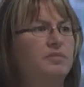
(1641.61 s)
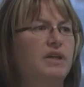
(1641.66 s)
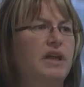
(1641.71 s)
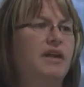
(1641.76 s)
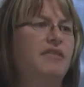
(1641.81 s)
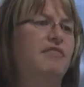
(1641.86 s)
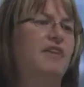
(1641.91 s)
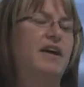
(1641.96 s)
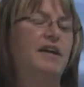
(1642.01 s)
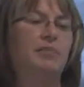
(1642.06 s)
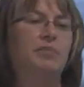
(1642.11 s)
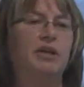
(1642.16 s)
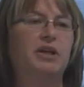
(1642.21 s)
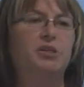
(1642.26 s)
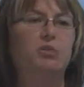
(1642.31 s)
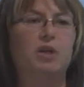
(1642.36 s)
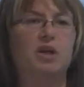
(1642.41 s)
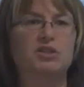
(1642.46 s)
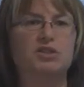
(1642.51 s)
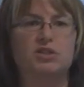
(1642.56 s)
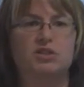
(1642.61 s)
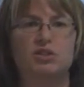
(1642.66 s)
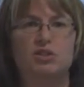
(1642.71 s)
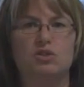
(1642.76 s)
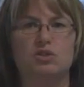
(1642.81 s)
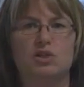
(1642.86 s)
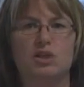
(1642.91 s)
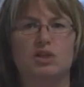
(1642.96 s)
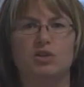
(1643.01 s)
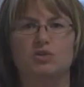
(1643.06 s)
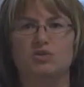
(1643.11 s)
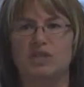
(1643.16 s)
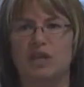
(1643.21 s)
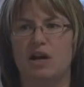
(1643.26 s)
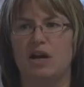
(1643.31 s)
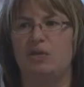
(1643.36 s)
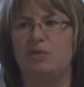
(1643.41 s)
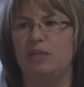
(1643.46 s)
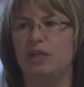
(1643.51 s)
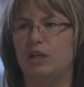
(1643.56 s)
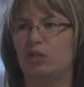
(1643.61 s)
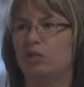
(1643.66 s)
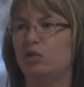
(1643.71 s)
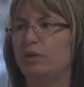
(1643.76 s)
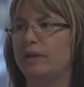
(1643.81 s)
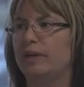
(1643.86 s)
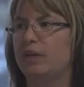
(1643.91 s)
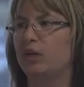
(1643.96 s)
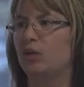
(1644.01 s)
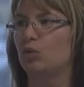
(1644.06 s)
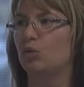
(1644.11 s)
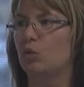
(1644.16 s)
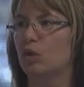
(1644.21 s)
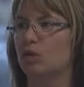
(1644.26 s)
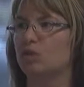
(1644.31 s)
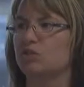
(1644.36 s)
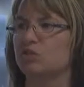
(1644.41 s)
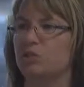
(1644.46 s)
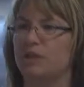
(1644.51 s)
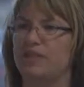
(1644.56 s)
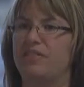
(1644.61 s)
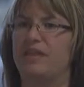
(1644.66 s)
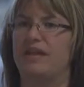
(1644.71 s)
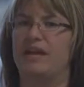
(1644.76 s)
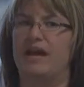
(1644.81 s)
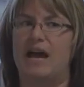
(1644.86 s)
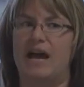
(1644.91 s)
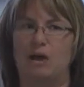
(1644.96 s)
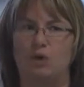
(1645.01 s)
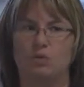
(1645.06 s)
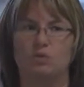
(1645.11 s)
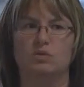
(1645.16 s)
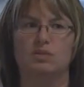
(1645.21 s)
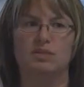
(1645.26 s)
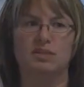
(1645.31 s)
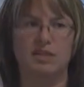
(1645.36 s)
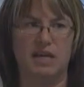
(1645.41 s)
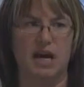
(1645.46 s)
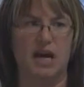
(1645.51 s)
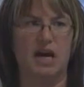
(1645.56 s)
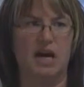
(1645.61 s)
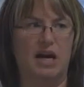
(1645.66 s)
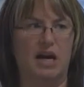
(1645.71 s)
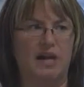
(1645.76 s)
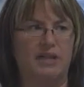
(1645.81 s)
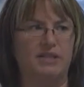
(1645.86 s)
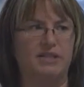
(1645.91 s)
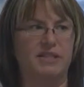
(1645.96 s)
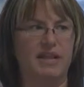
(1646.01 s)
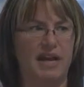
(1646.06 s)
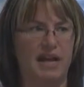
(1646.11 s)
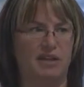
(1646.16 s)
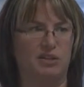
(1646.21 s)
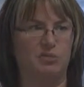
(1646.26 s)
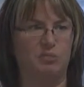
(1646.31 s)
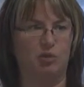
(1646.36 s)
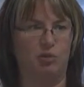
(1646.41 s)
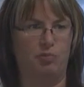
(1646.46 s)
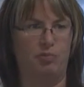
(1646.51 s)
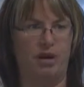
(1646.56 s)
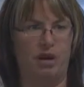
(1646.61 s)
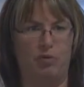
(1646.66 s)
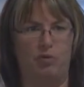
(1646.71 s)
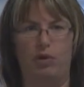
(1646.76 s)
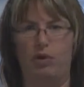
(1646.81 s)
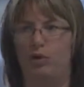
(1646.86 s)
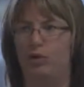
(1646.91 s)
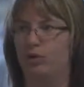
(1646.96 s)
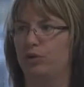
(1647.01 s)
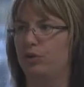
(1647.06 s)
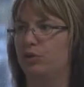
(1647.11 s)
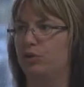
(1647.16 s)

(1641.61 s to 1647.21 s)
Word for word: If anybody wants to, can you tell me who in here works with an outside tax preparer?